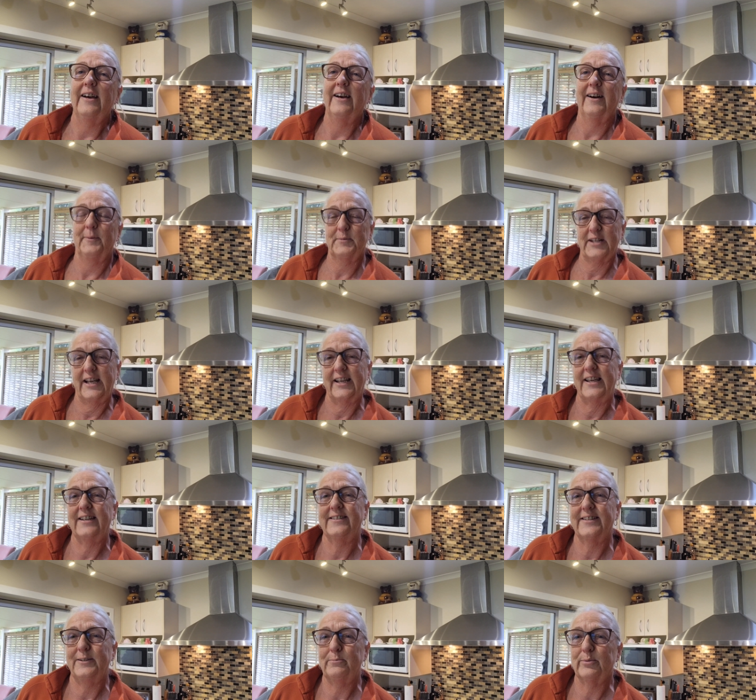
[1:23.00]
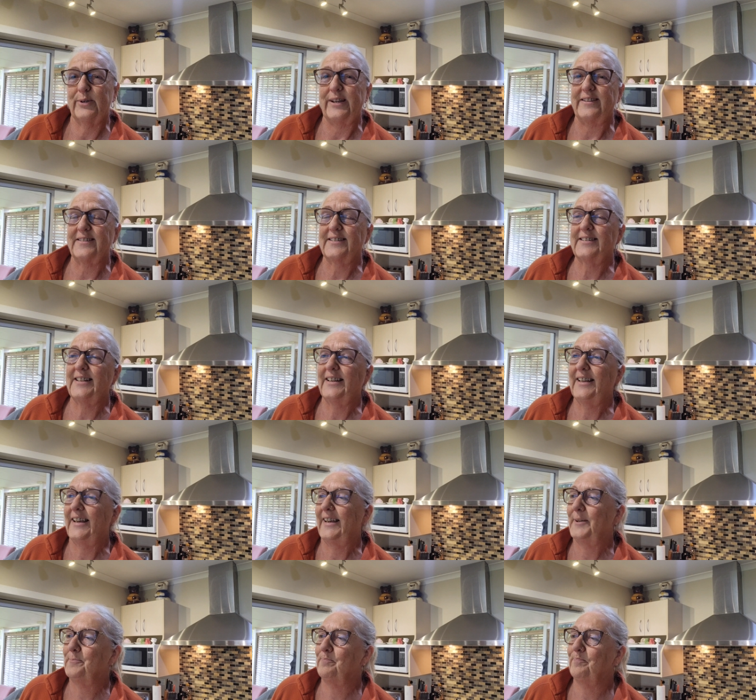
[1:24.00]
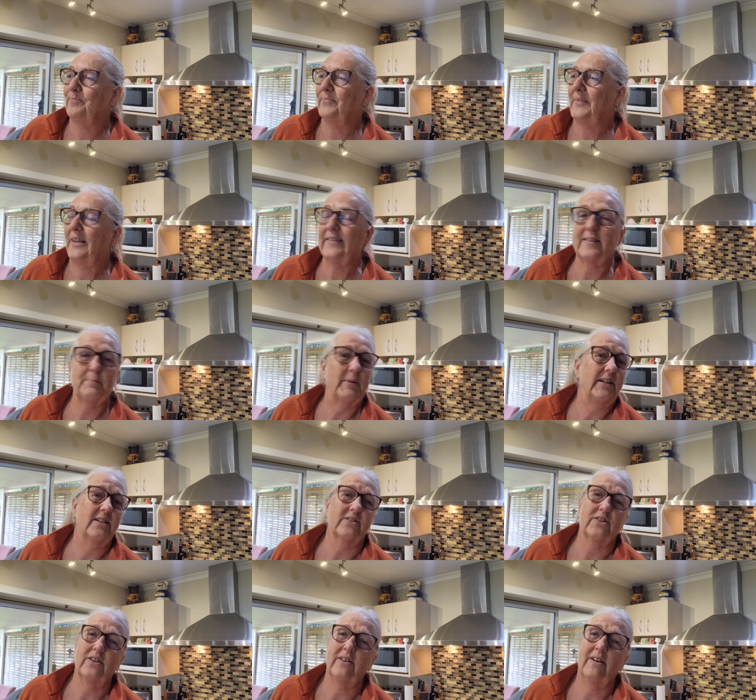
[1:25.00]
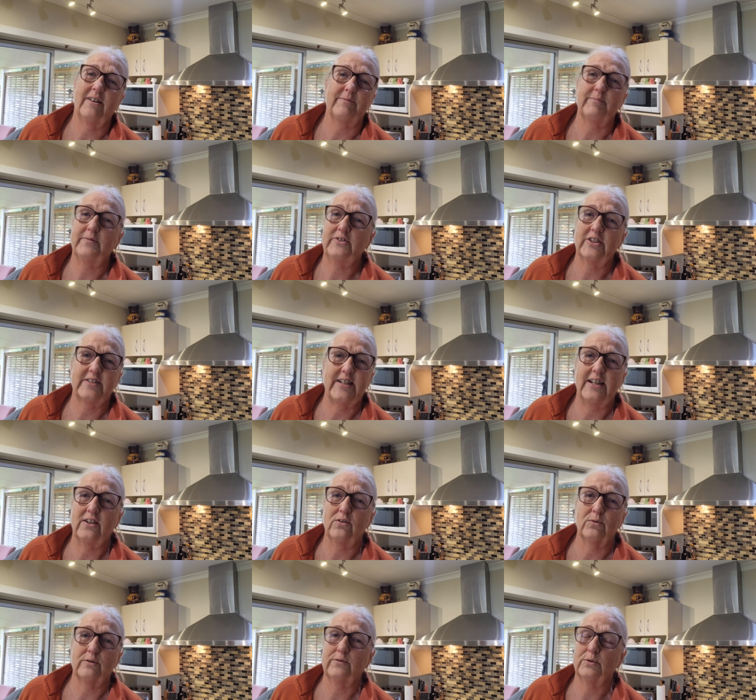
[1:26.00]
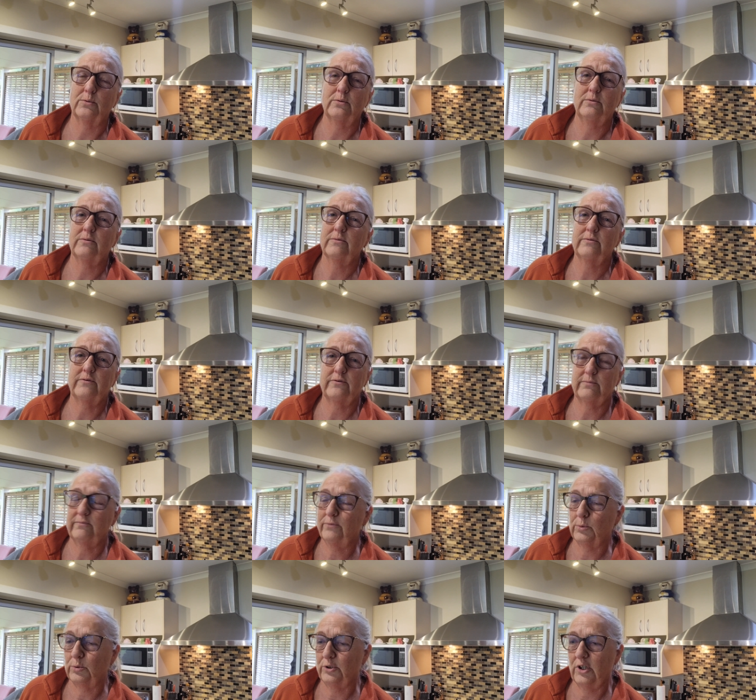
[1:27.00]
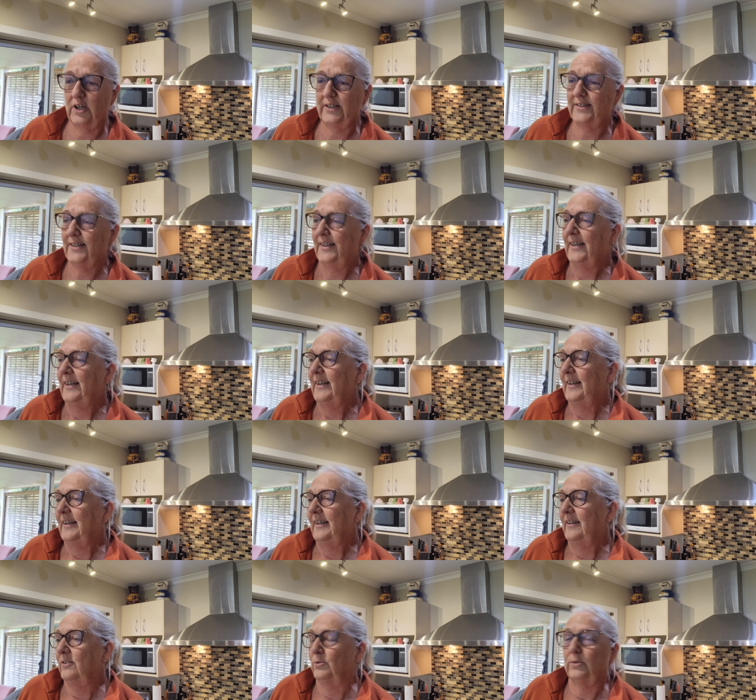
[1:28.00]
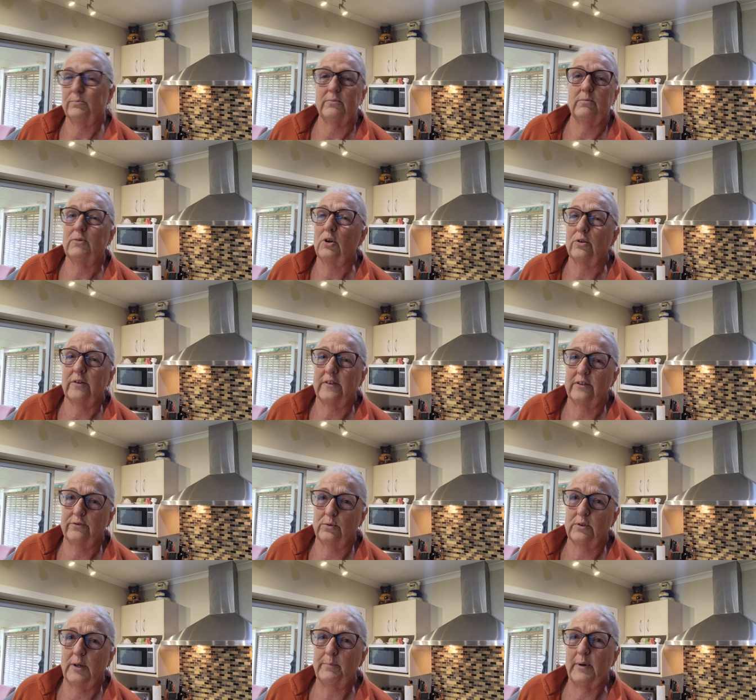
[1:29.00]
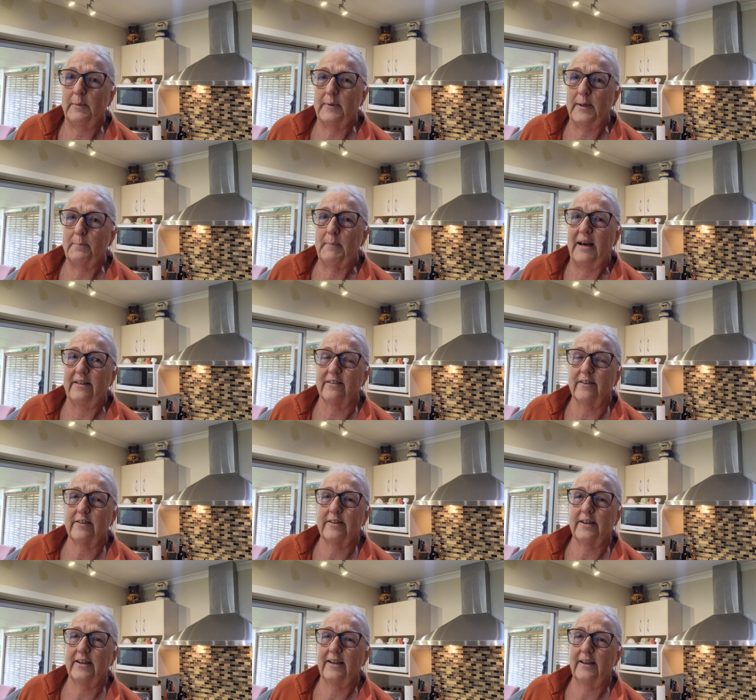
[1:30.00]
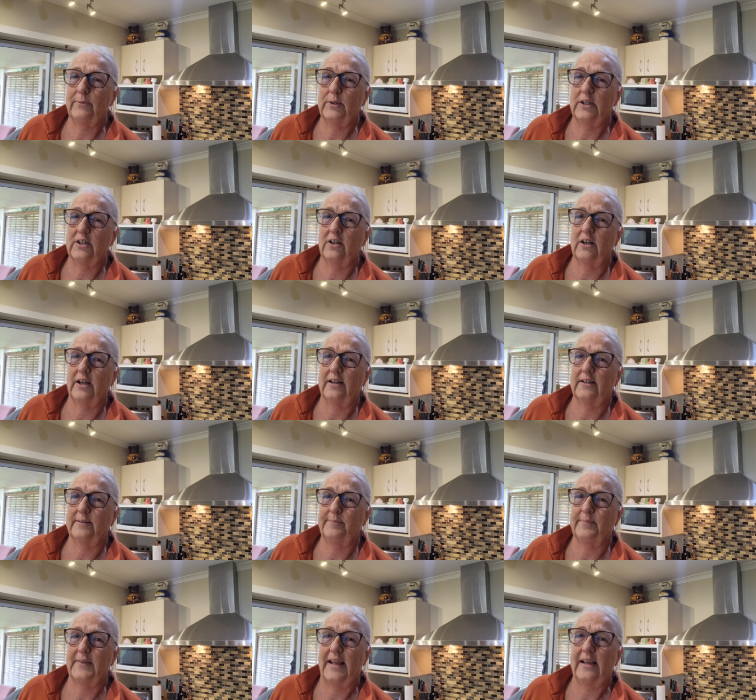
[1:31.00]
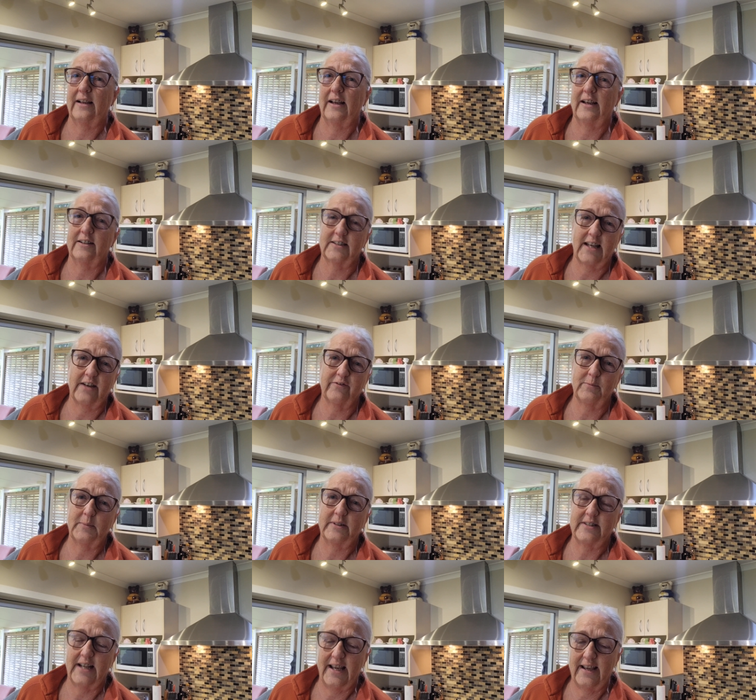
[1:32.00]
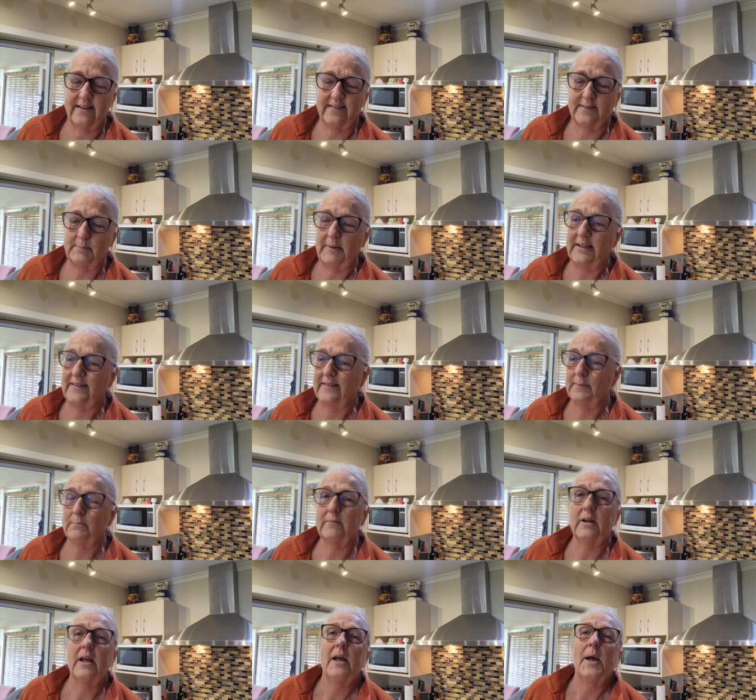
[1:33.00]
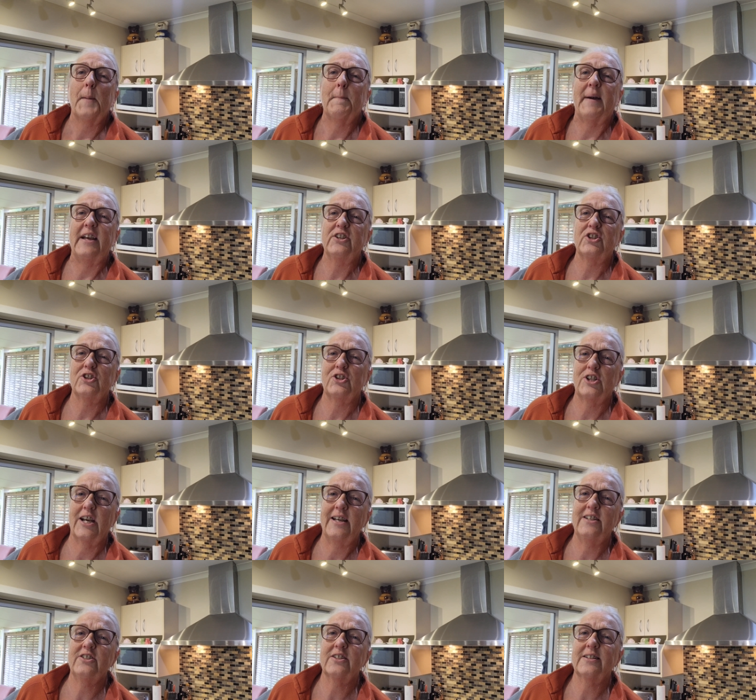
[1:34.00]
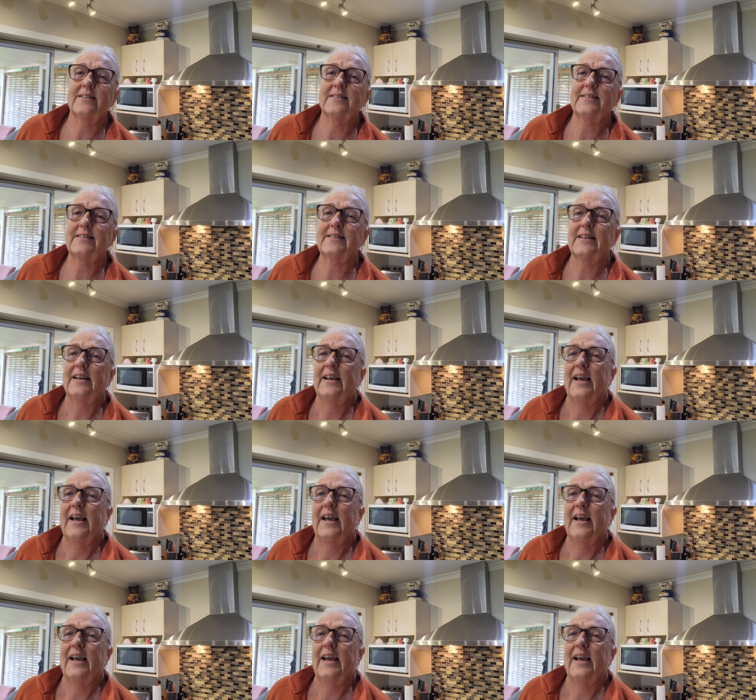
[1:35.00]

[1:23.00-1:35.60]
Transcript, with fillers: I'm taking deep breaths. Um, it's been, i I've just had an awful fortnight, or longer than a fortnight, probably a month, where um, our government has made some major changes